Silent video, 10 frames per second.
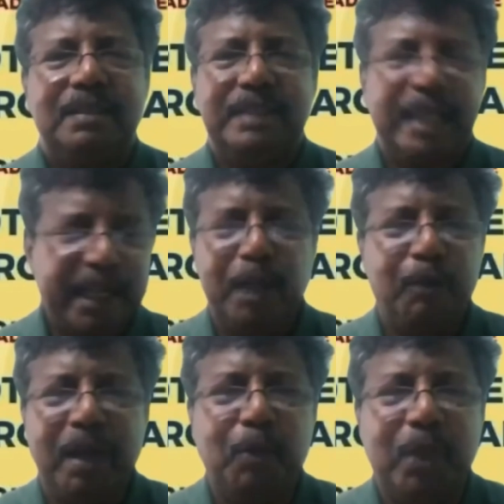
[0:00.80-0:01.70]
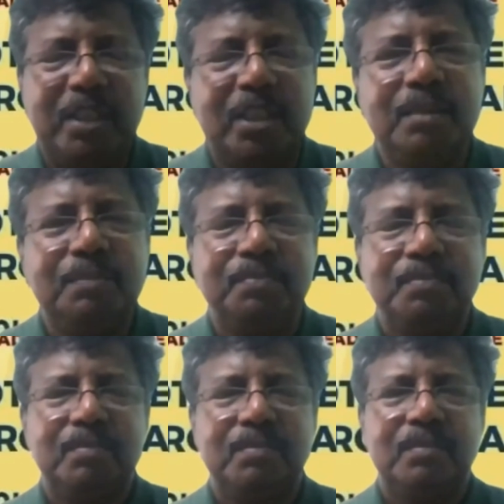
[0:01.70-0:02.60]
general evaluator,
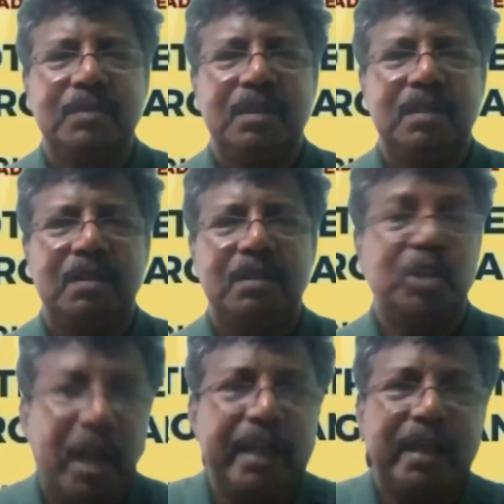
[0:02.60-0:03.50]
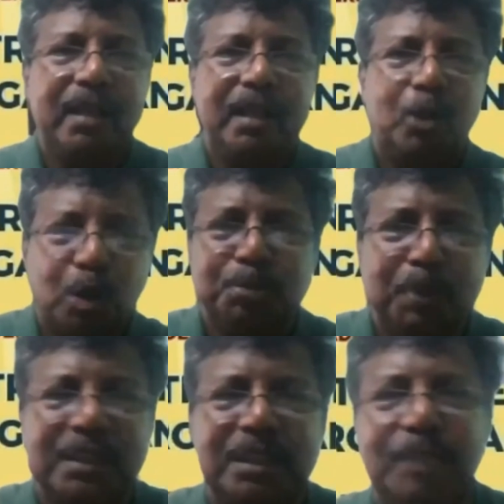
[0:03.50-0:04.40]
sorry,
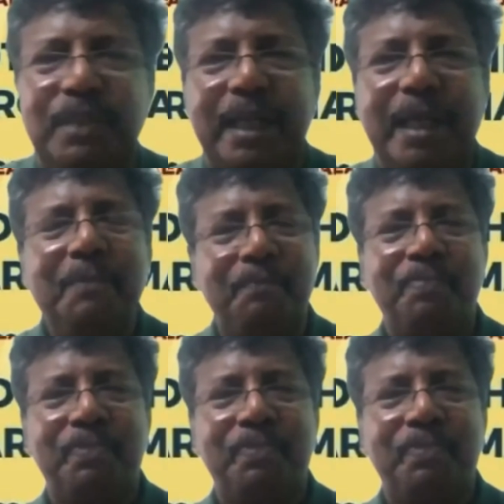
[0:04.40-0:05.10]
Toastmaster of the day,